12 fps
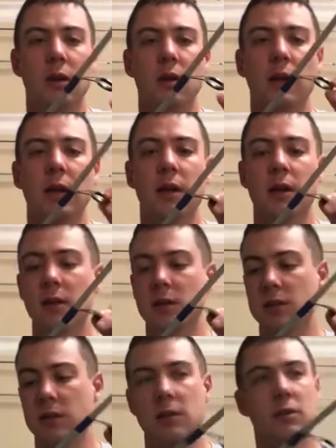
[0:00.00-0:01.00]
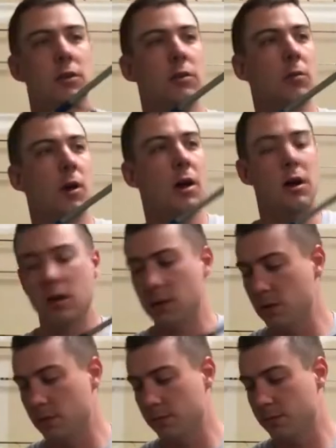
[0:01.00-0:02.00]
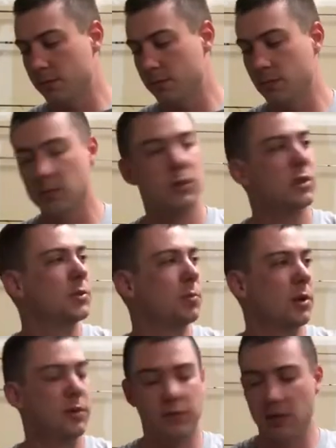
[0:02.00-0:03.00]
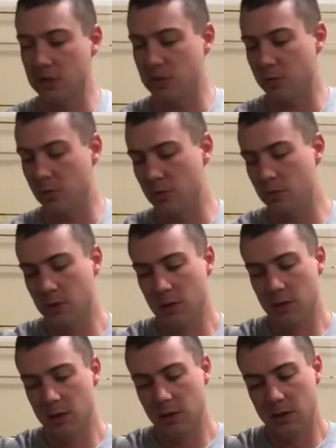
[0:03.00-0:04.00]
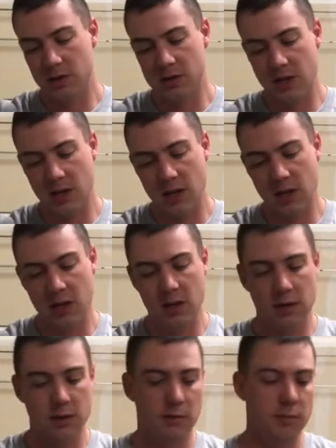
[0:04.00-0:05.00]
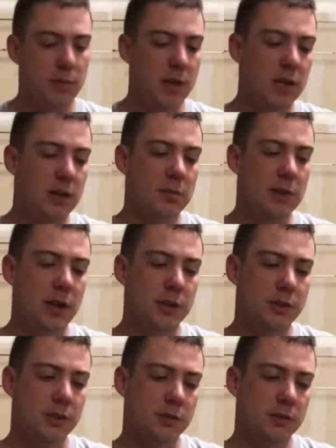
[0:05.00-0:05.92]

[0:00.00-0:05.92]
And the rod is pretty flexible. It's a medium action